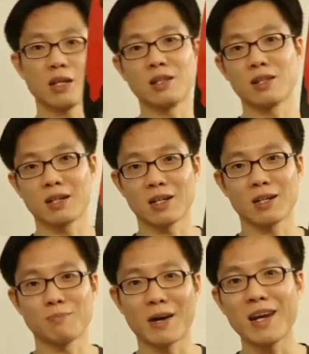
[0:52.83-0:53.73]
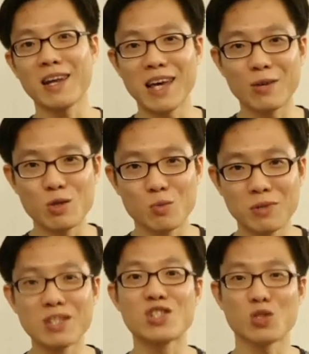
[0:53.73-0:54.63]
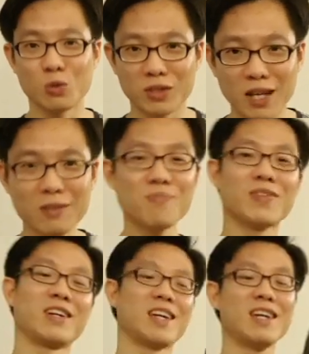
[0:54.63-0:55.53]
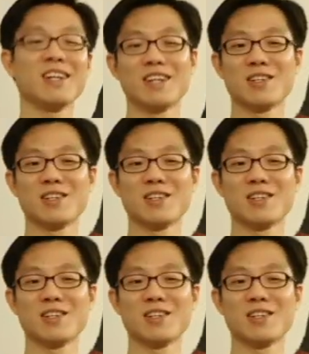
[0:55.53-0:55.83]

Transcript: in my language would be Sultan, okay.